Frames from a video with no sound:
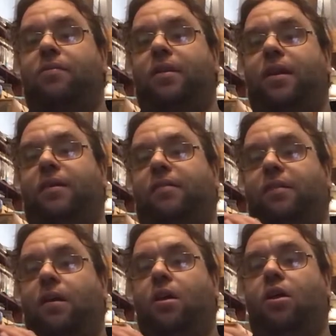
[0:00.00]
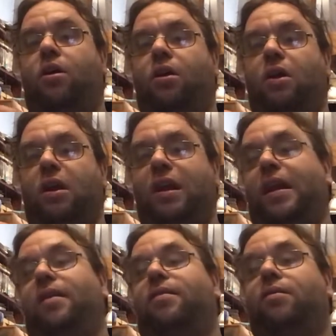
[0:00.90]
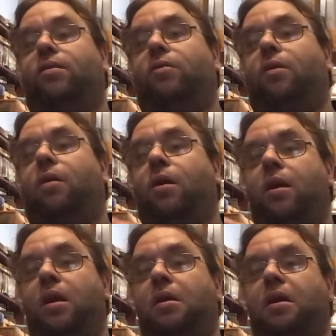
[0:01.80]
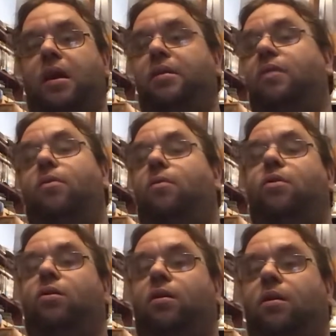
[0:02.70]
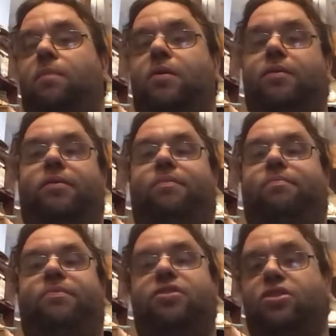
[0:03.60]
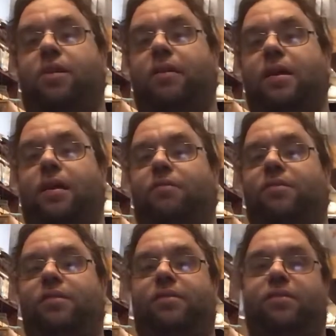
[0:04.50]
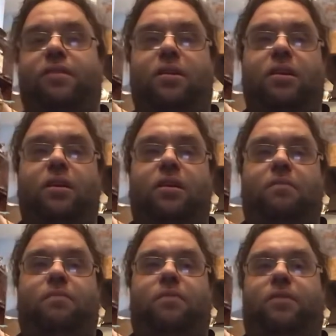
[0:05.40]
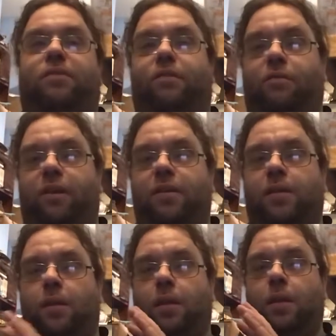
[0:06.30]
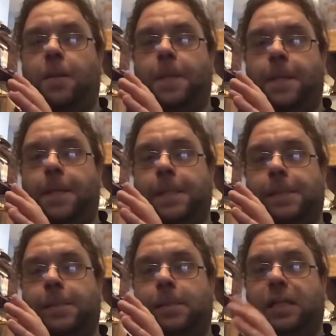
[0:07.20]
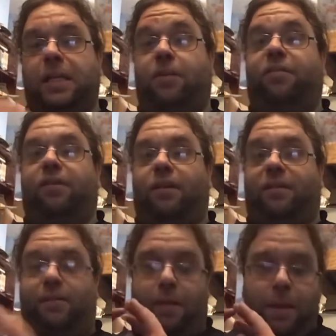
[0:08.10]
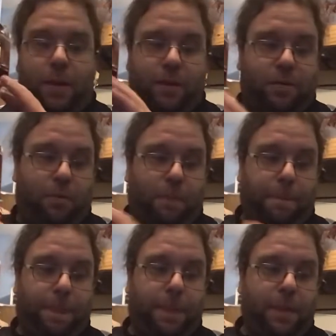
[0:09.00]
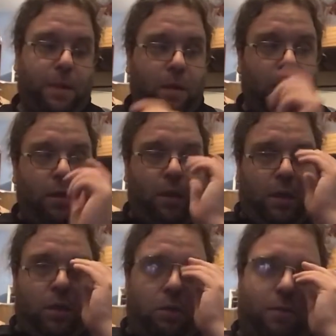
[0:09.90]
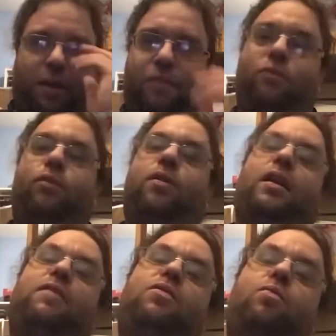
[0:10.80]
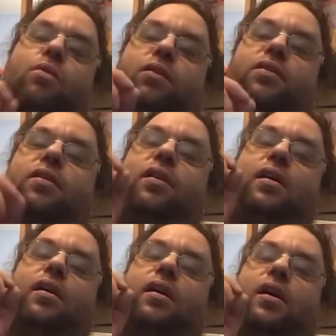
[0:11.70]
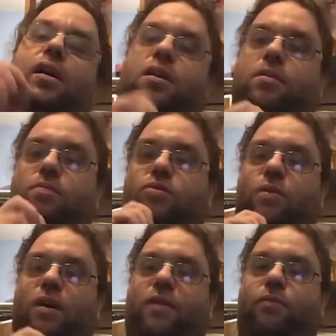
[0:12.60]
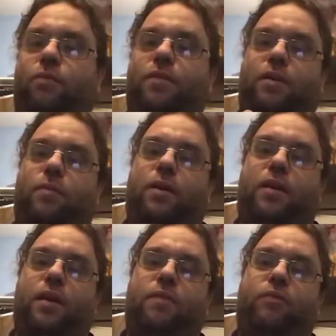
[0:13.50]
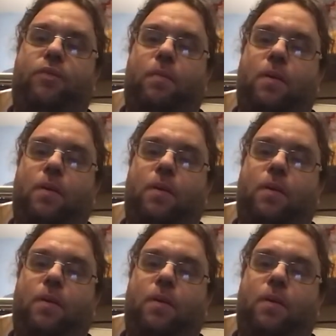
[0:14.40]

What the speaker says: decks in any scenario, and they will work because the generic encounters are still great. The downsides. So, you have to if you want items, you have to understand where to get them from.